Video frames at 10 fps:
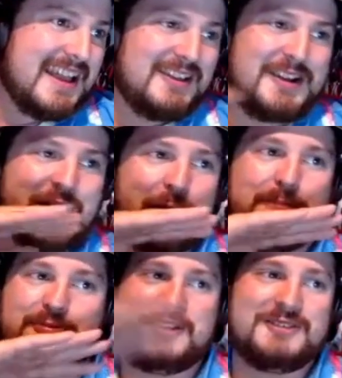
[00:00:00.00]
And, like,
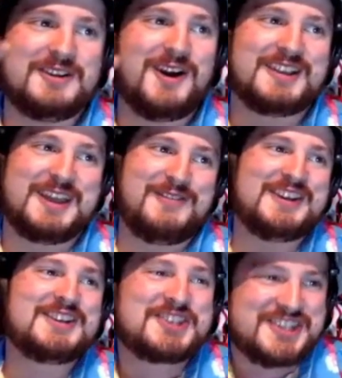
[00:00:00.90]
completely not giving
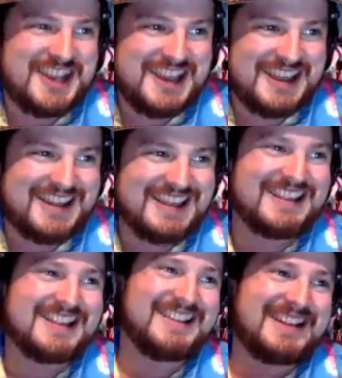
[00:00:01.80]
a shit
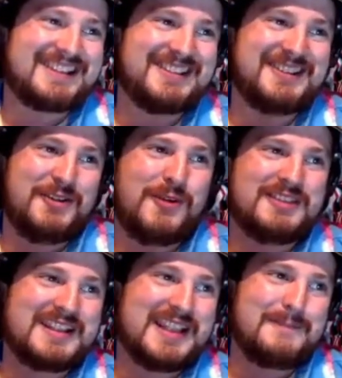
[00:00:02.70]
in, like, the new
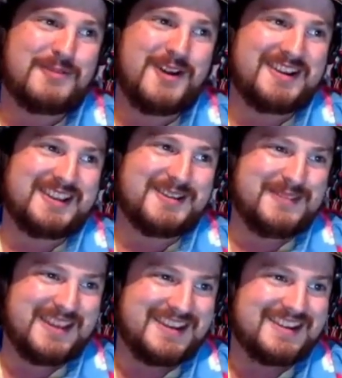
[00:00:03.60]
one that they brought him
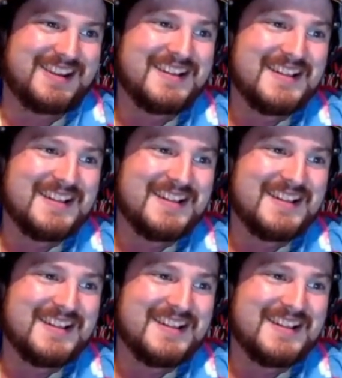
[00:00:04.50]
in.